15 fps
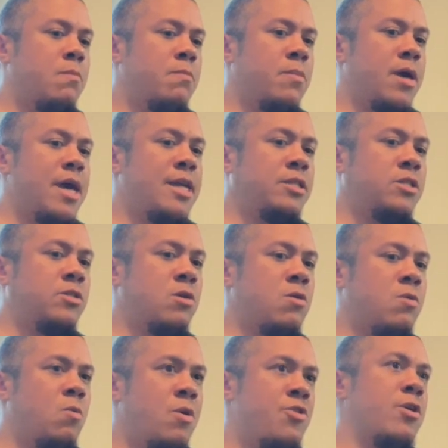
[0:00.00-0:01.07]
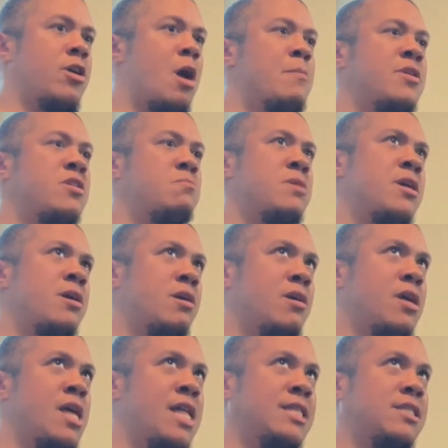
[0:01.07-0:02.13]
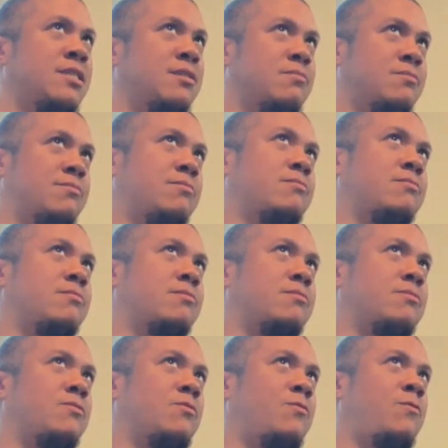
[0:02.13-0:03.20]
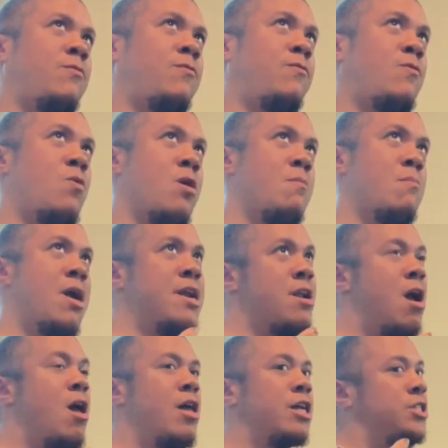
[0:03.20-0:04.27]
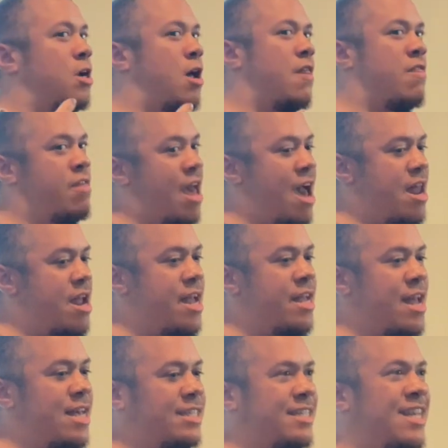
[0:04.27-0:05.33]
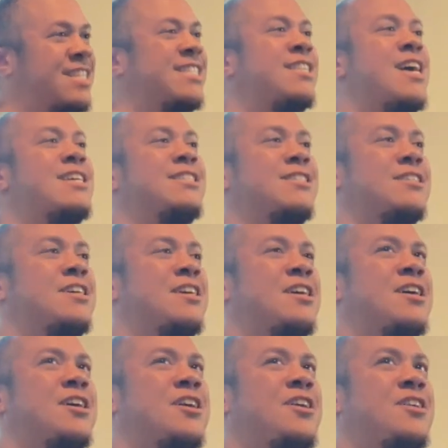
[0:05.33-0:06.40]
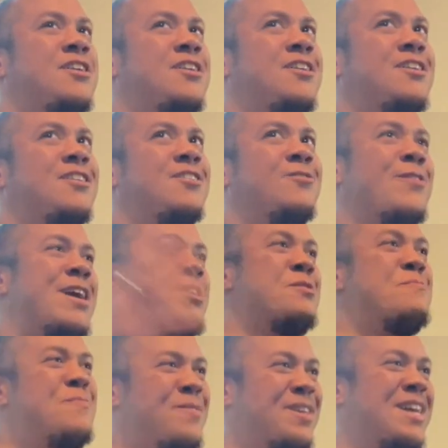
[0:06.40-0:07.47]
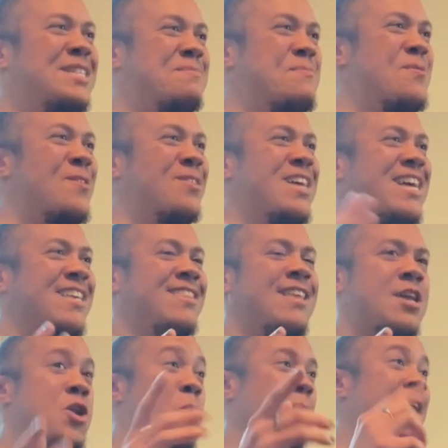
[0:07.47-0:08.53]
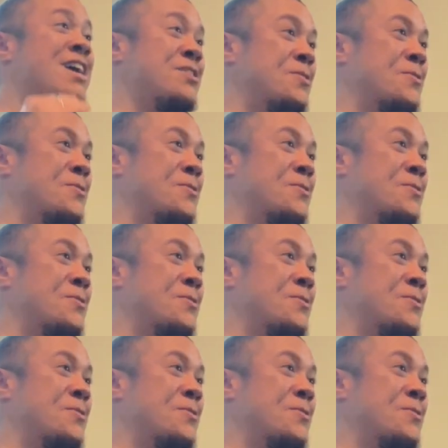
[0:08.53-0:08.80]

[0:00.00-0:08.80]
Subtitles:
And so when they're coming to me, it's for my knowledge on that, I guess. It's less random. It's more like they know what I do.